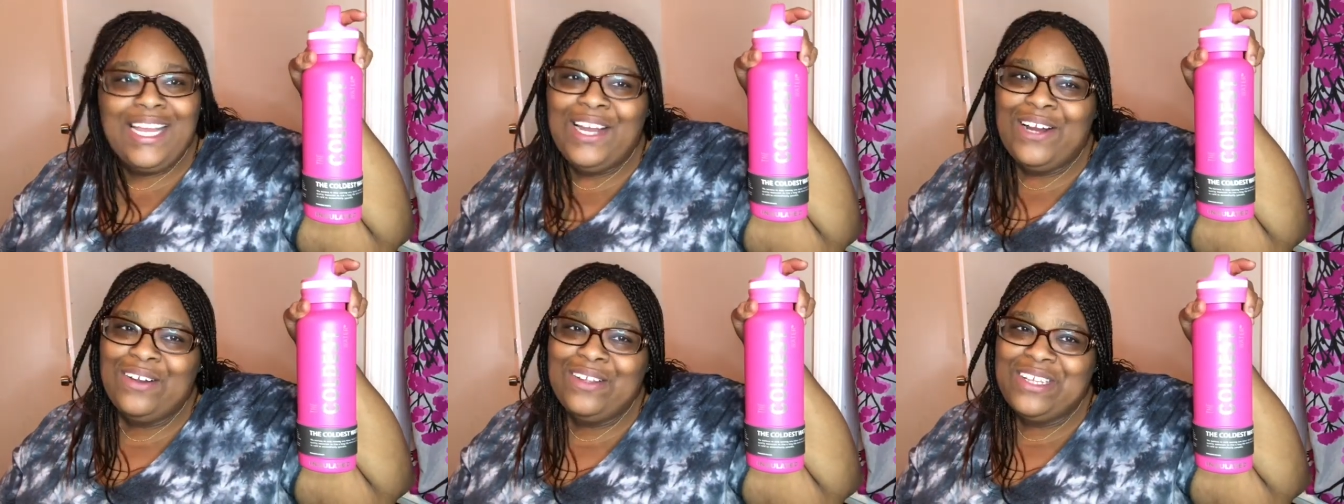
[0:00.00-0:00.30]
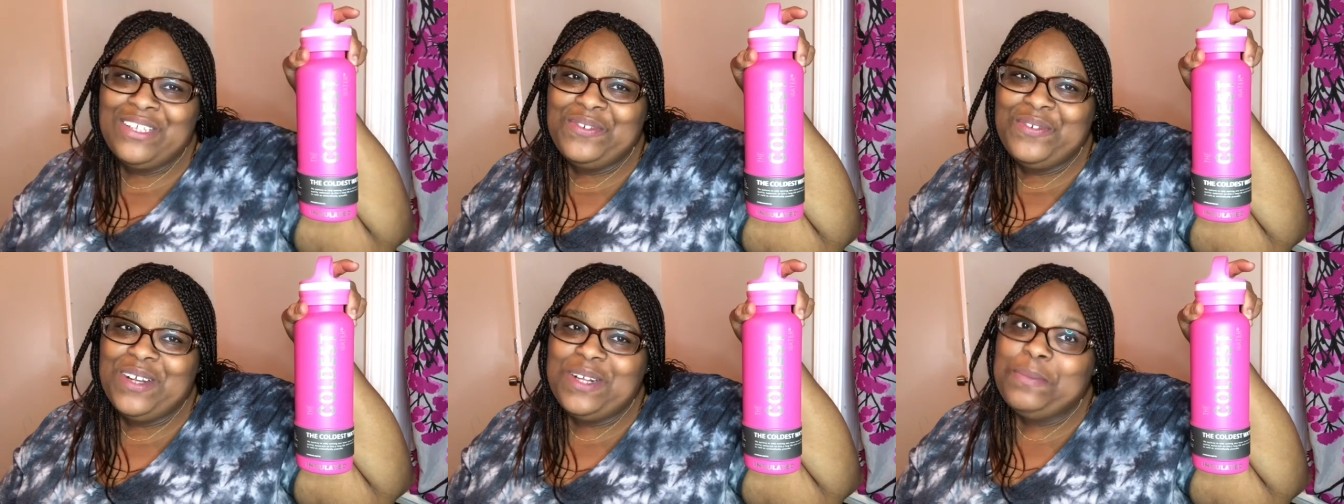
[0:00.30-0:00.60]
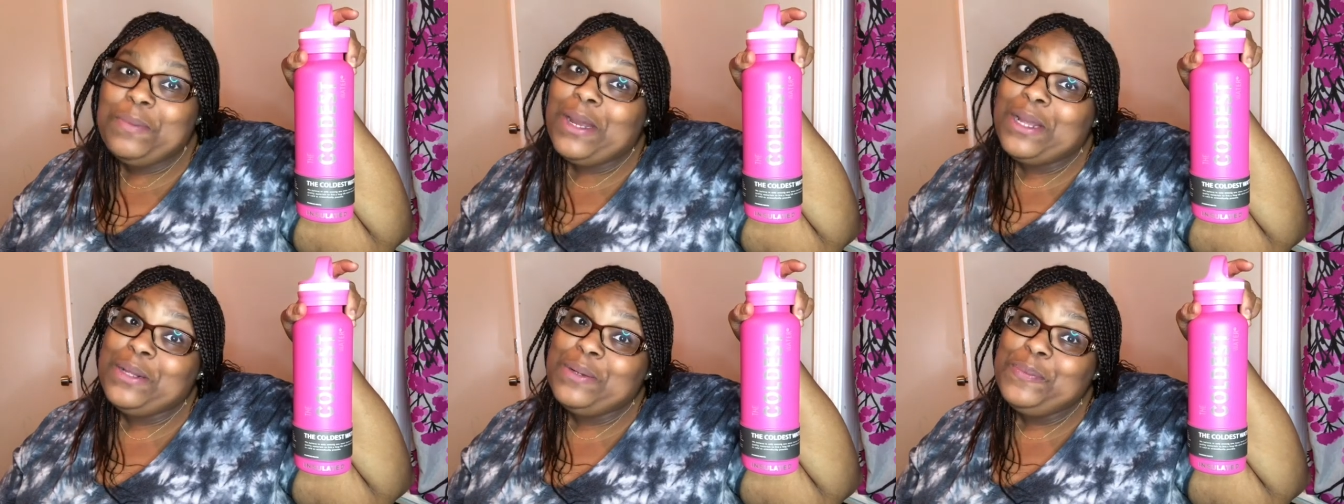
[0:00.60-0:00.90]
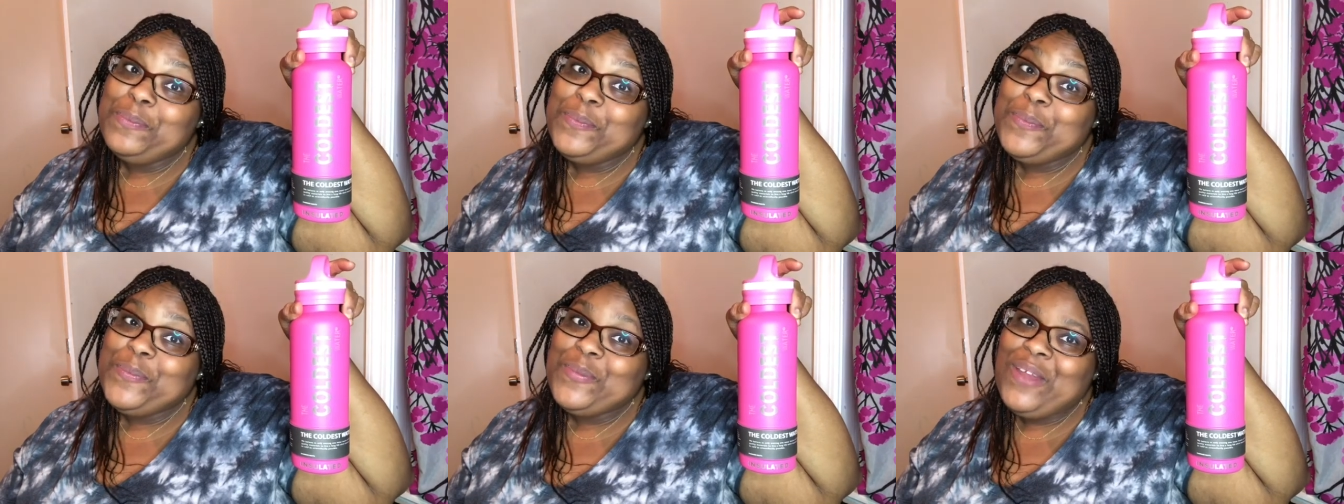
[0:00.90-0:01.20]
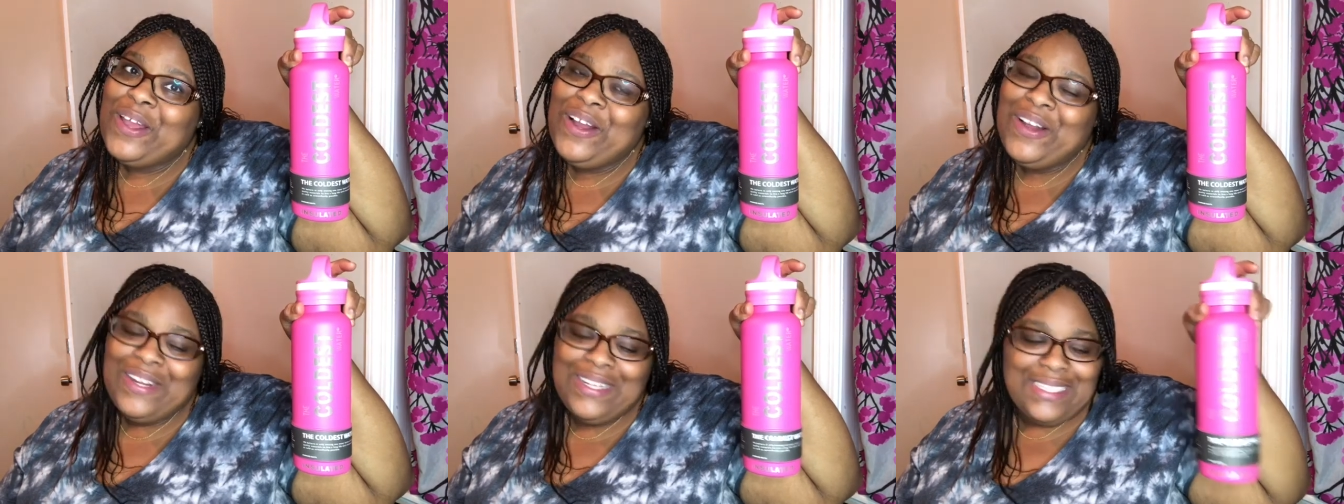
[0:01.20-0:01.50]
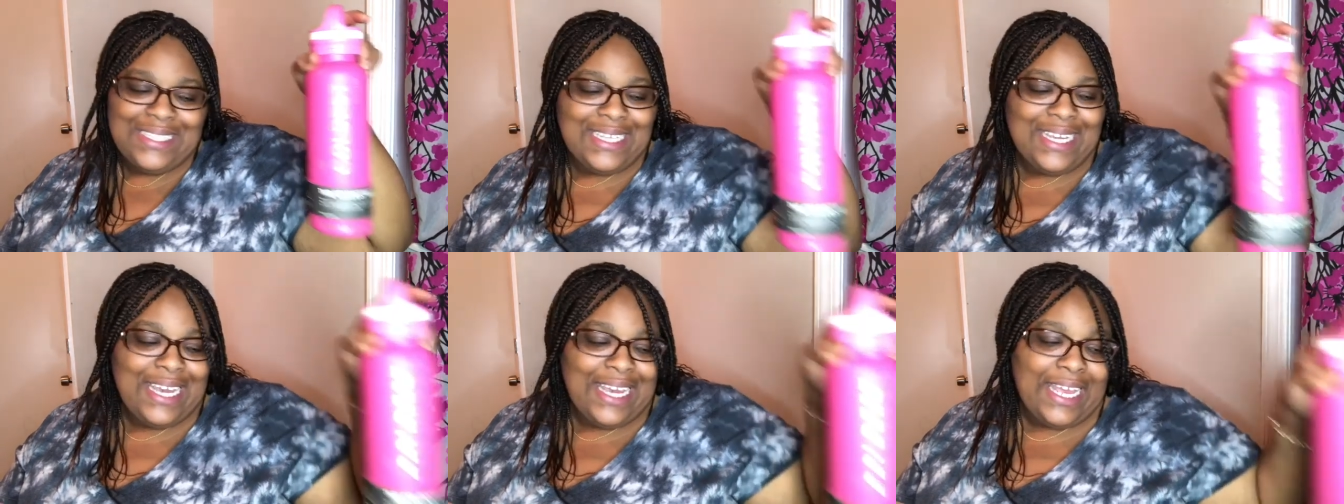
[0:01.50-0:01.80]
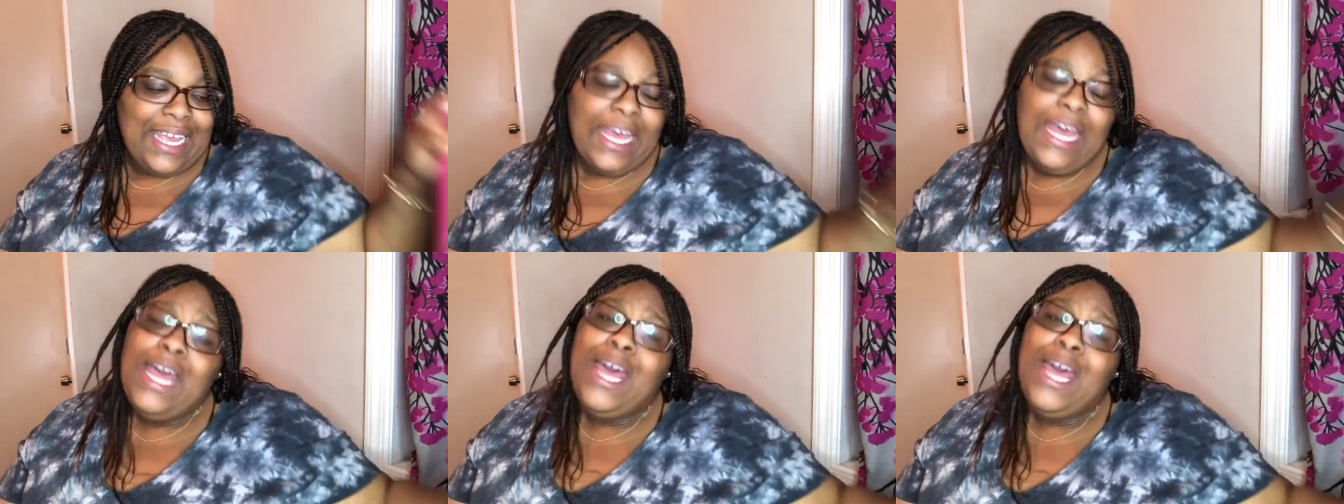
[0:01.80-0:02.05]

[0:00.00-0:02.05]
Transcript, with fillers: Coldest water bottle on deck.